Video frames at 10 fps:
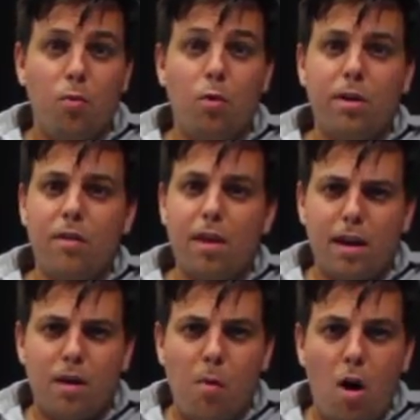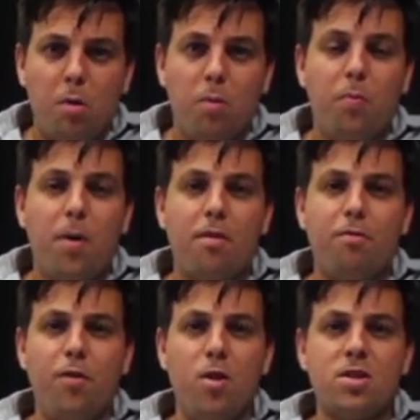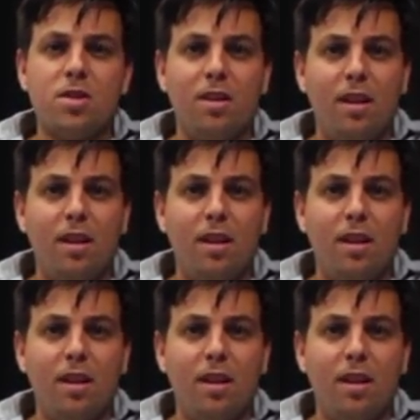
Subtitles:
We'll cover that in a moment, but first